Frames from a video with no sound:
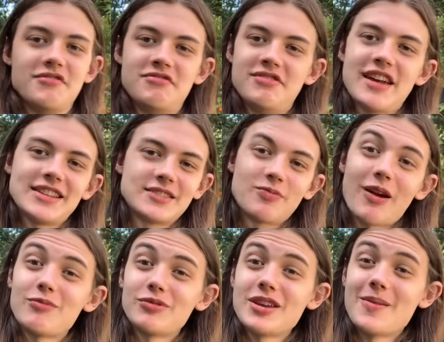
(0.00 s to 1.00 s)
that's
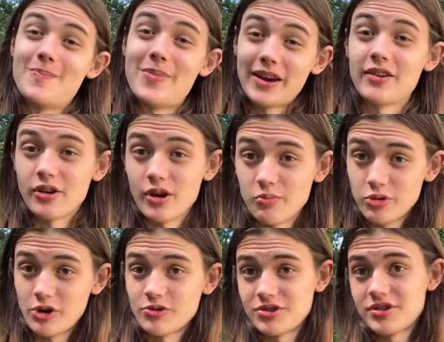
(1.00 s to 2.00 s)
probably a better
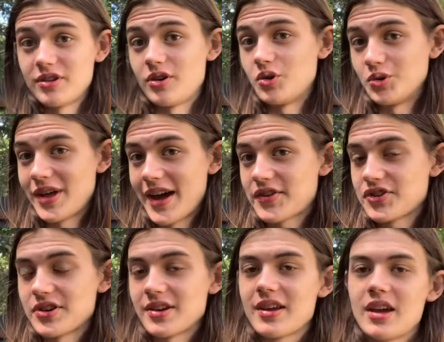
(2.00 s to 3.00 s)
approach to the hold action.
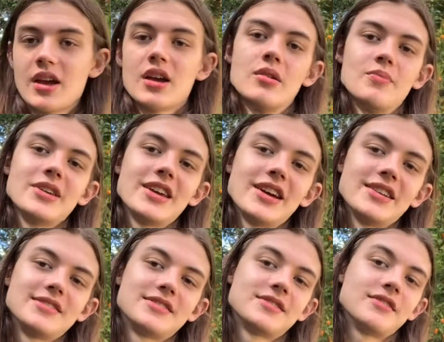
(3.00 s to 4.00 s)

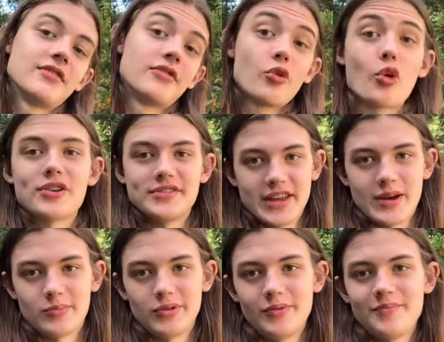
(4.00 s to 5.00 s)
Because, for
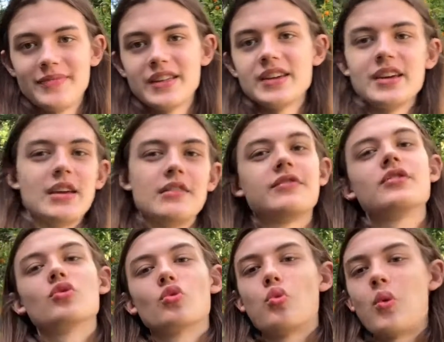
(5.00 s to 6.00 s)
example, if
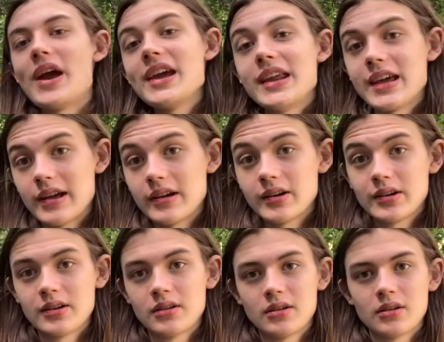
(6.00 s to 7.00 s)
you're waiting
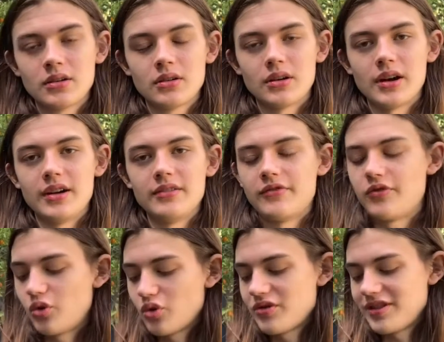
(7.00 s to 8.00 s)

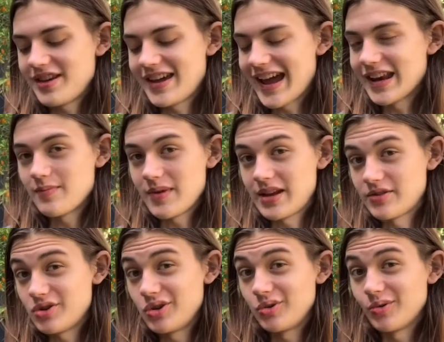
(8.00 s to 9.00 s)
for the enemy
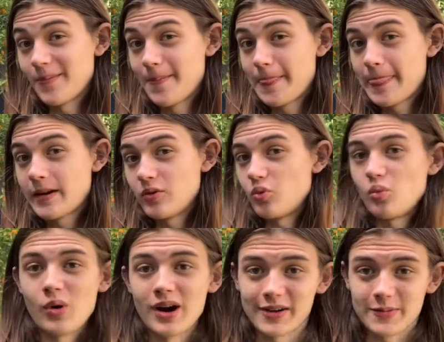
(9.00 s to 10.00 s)
to
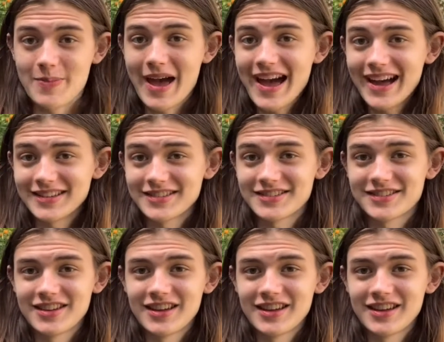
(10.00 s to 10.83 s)
walk past